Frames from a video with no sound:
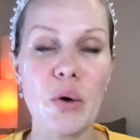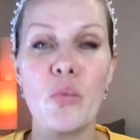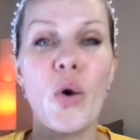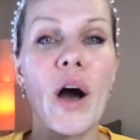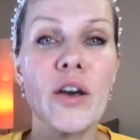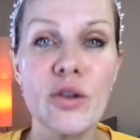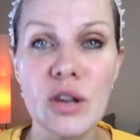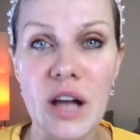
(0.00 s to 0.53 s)
but
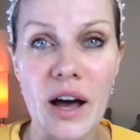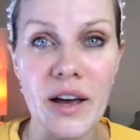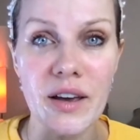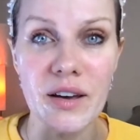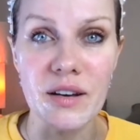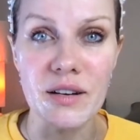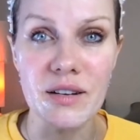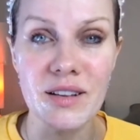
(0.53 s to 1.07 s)
why are you
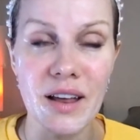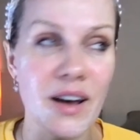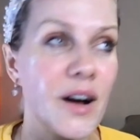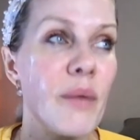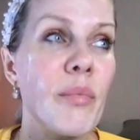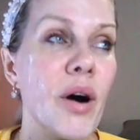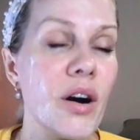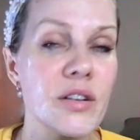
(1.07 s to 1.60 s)
lying? Like,
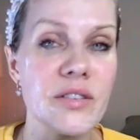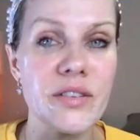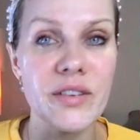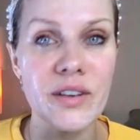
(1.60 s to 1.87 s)
come on,